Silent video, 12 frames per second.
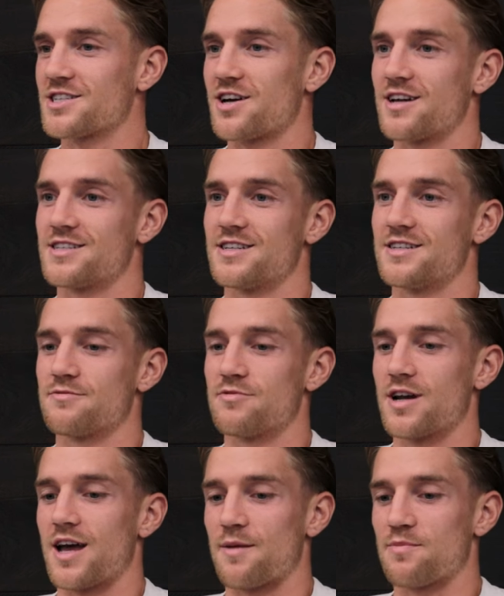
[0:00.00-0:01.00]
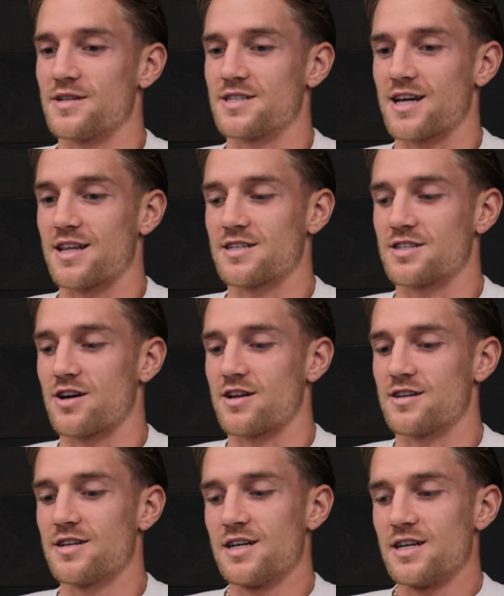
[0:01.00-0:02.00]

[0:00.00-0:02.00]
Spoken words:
excited, really happy to get this done.